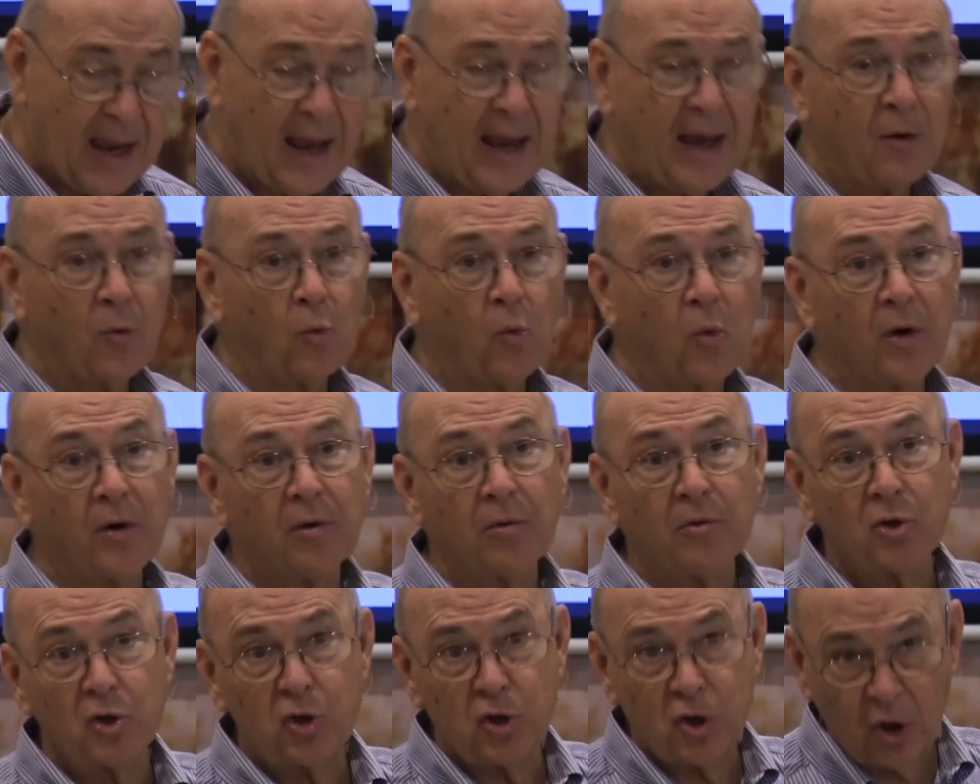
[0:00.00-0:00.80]
and
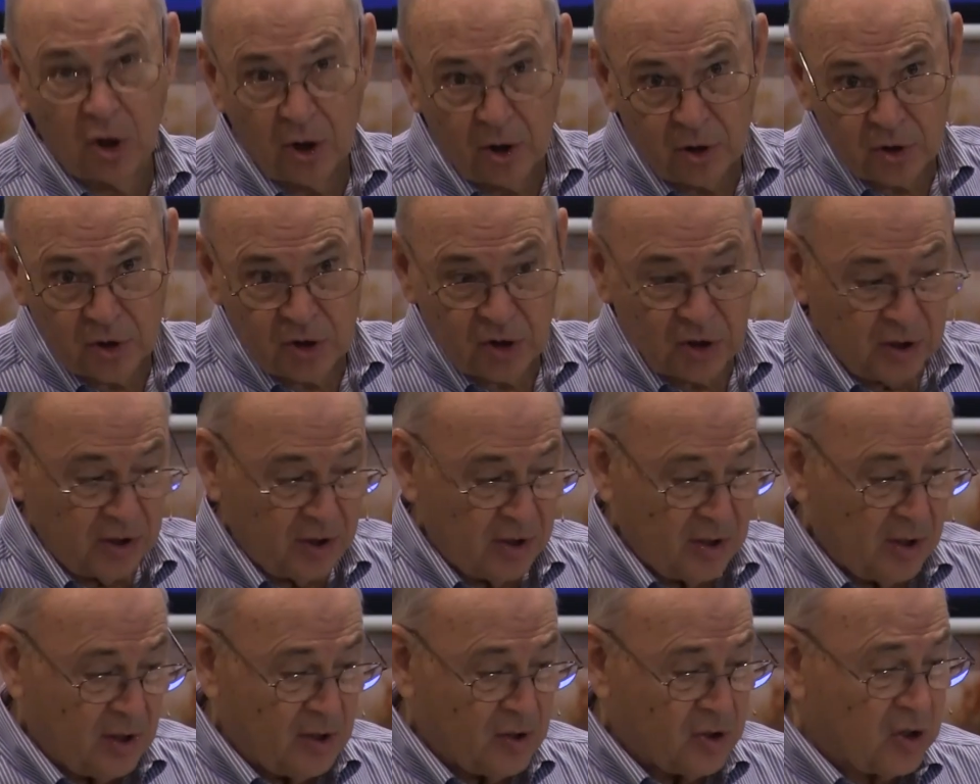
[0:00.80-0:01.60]
where the church
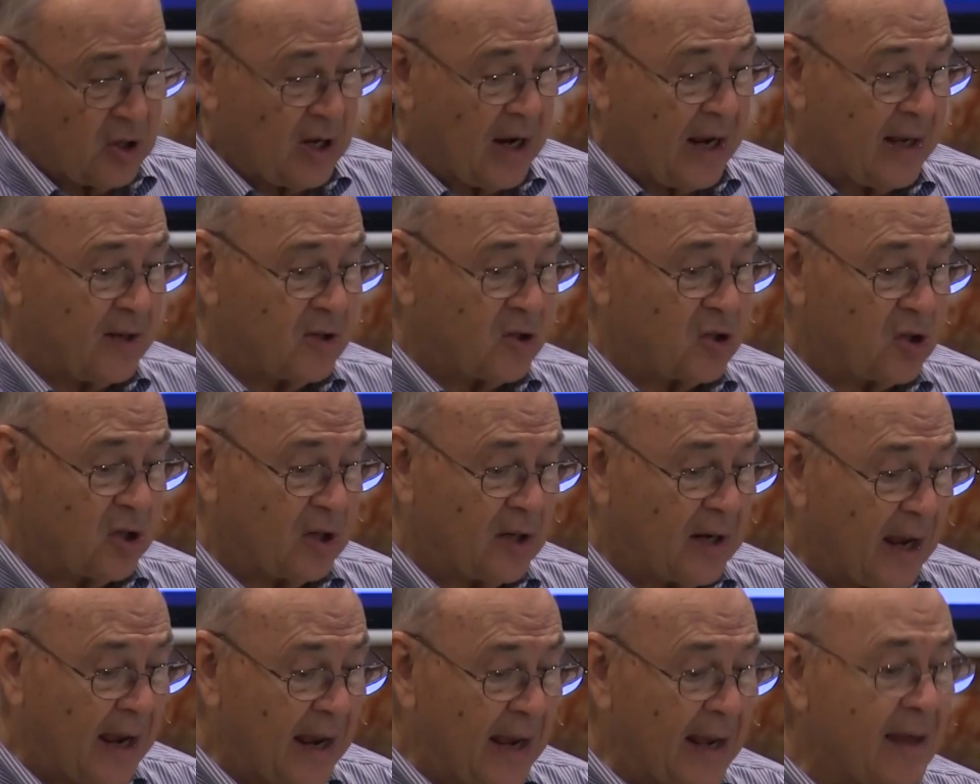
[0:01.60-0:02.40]
stands
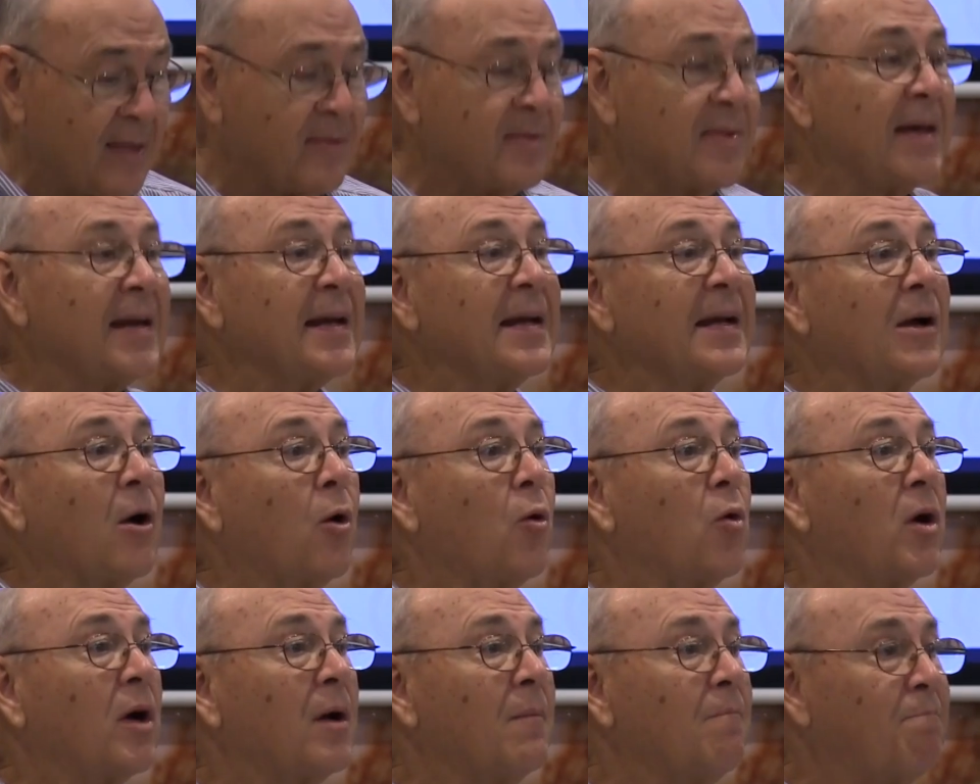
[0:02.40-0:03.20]
today, and then
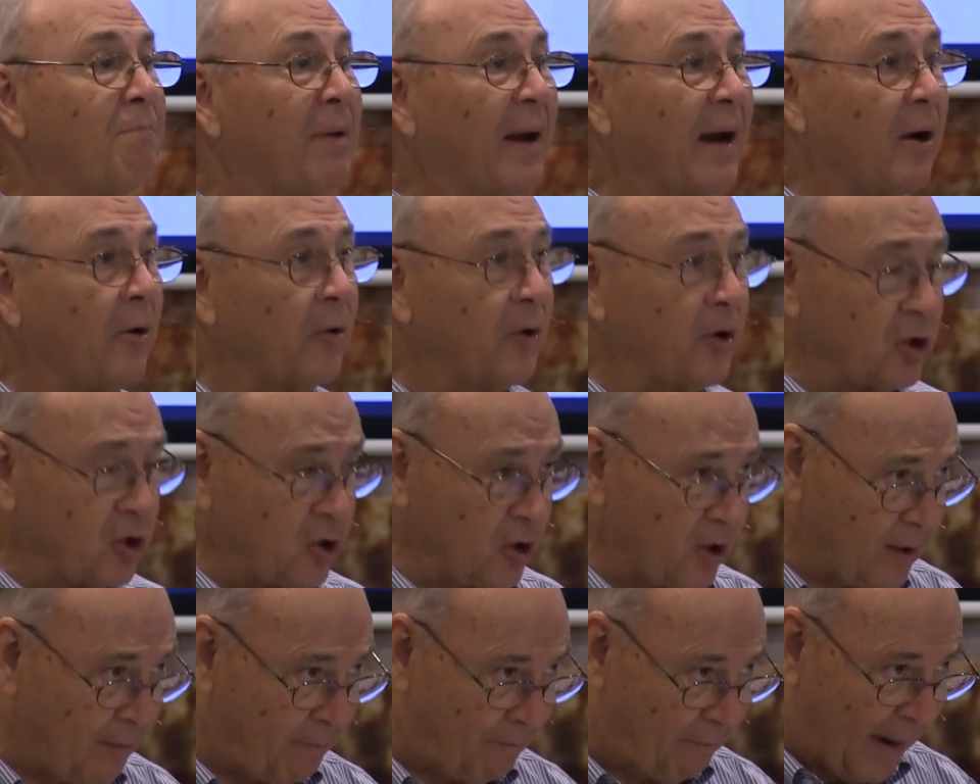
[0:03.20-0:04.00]
go compare it
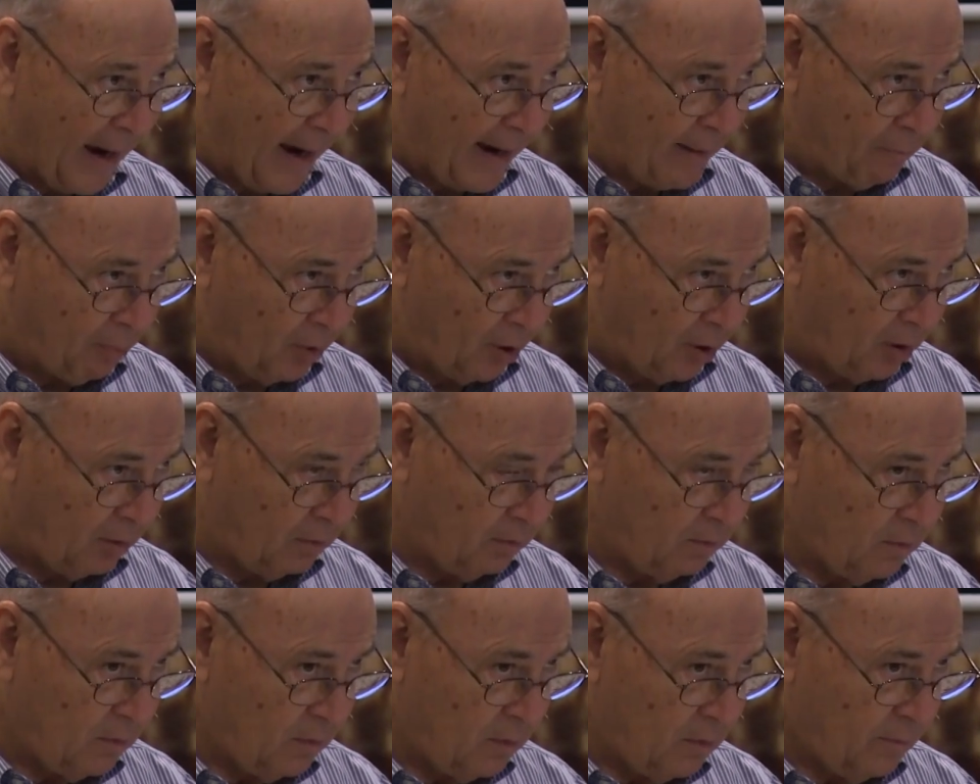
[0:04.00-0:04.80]
to the Bible
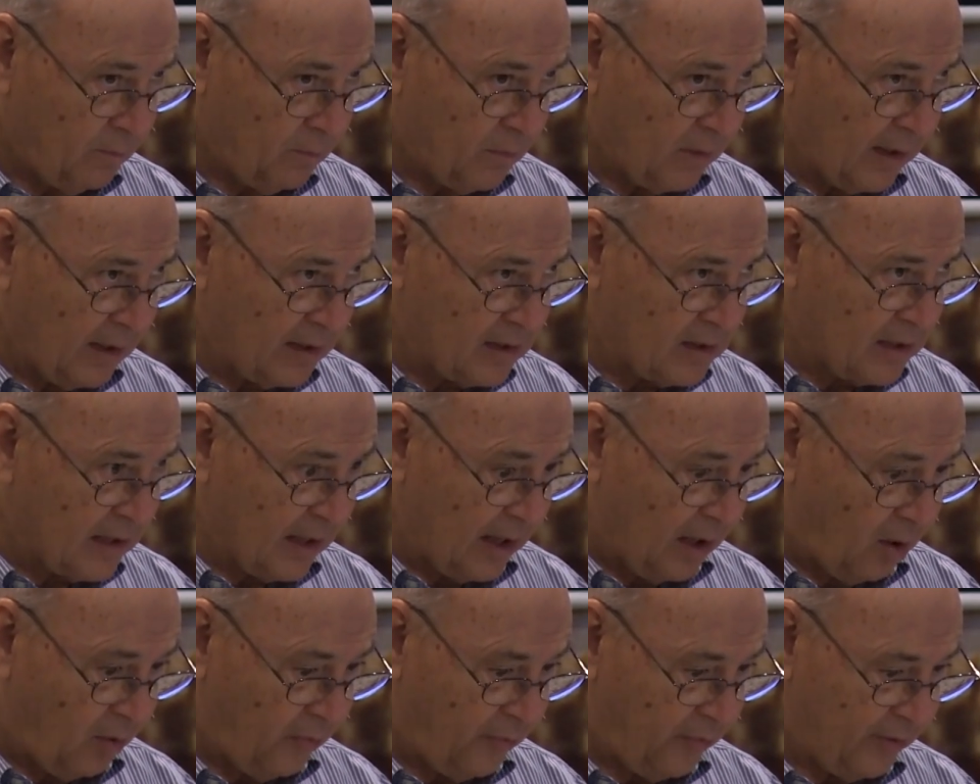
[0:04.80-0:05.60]

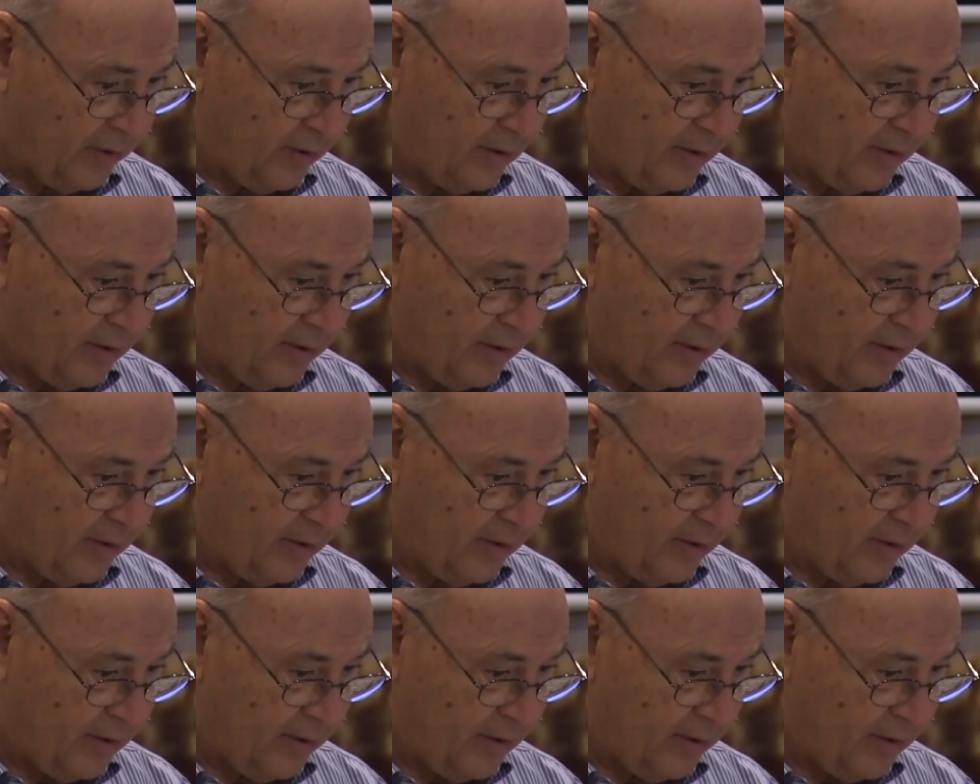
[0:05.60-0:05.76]
itself.